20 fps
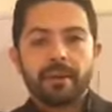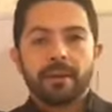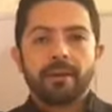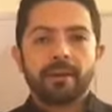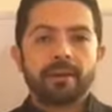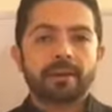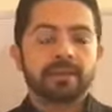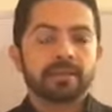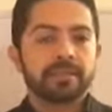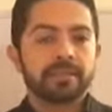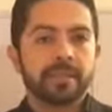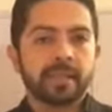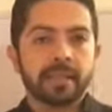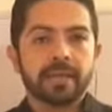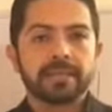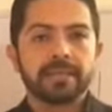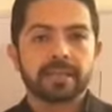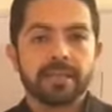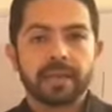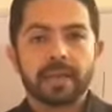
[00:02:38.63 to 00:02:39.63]
because like
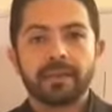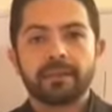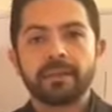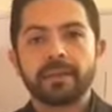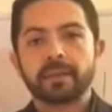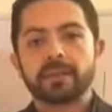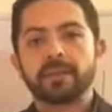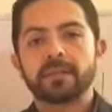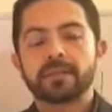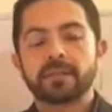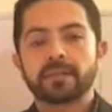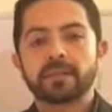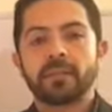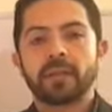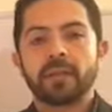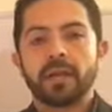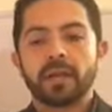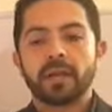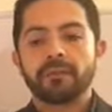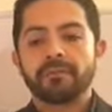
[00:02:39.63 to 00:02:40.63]
I said, I think this is a
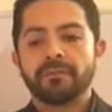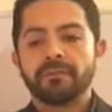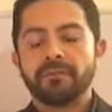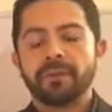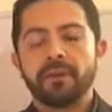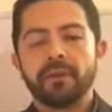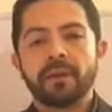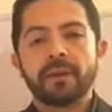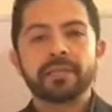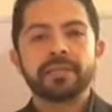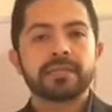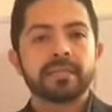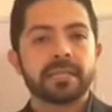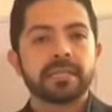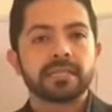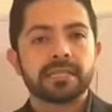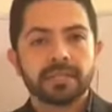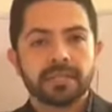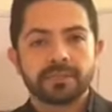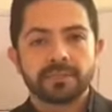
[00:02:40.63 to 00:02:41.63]
lot of very
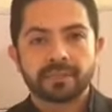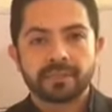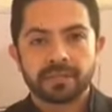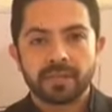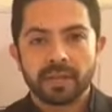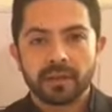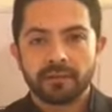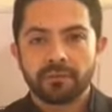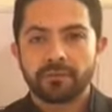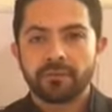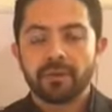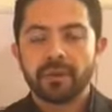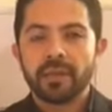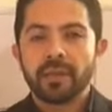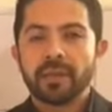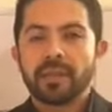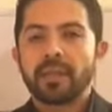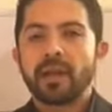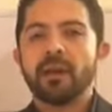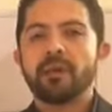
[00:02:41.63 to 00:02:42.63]
sensitive stuff.
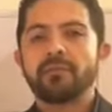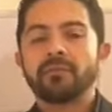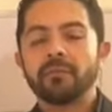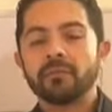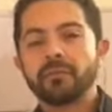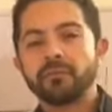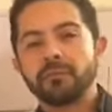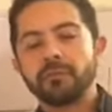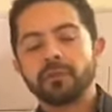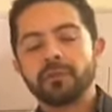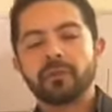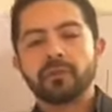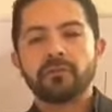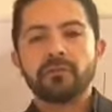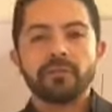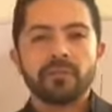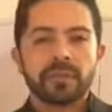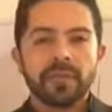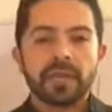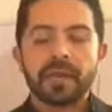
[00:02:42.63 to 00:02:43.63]
Now, if
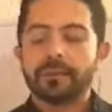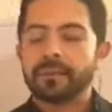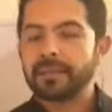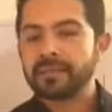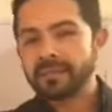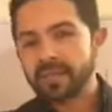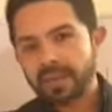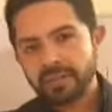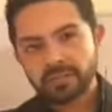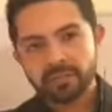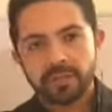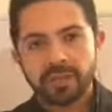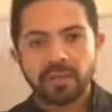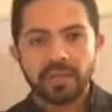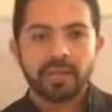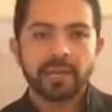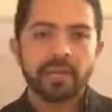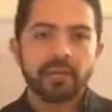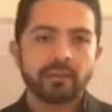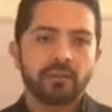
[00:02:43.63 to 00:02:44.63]
you think I'm
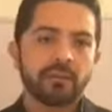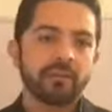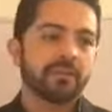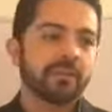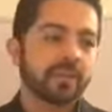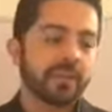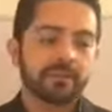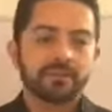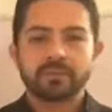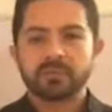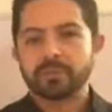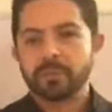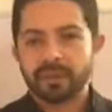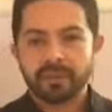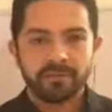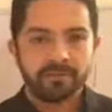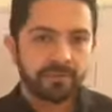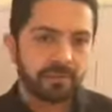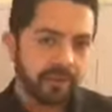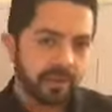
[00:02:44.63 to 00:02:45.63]
exaggerating, or you think I'm just
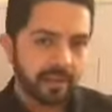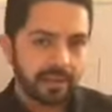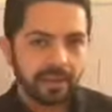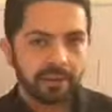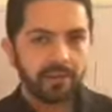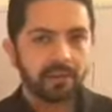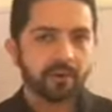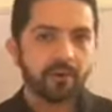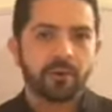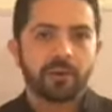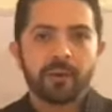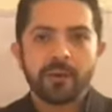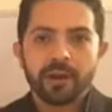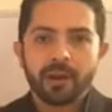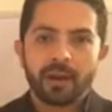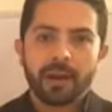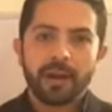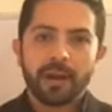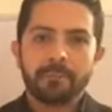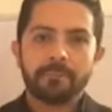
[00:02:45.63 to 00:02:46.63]
being funny, or
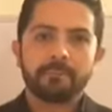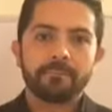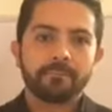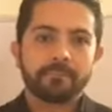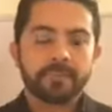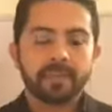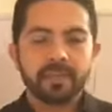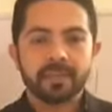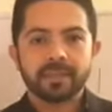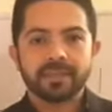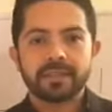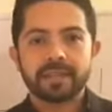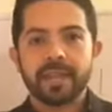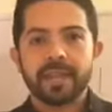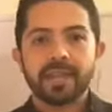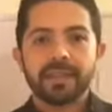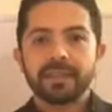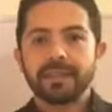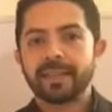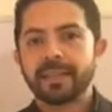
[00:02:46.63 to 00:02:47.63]

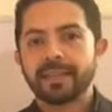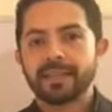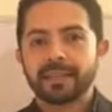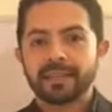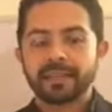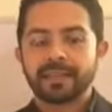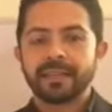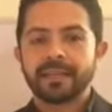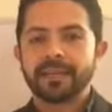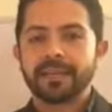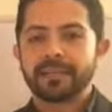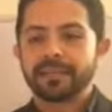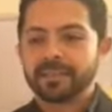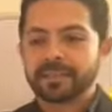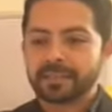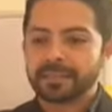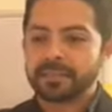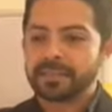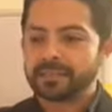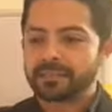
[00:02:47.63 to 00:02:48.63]
saying that
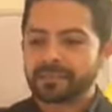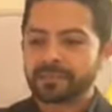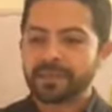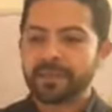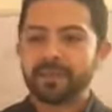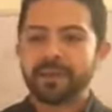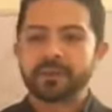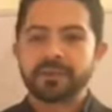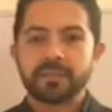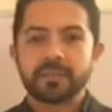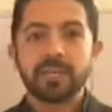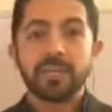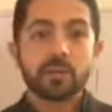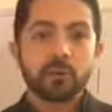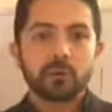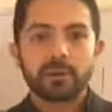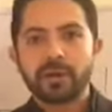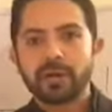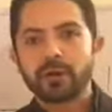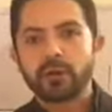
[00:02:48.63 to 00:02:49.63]
this is
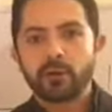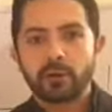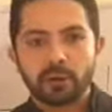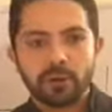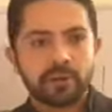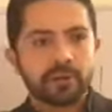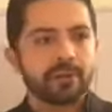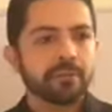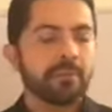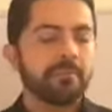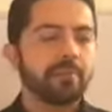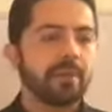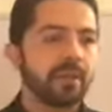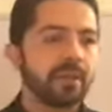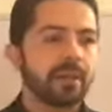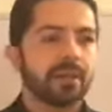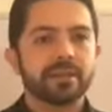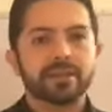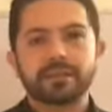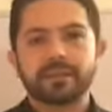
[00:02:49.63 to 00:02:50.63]
secret, or
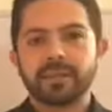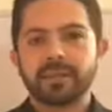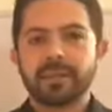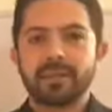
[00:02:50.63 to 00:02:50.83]
because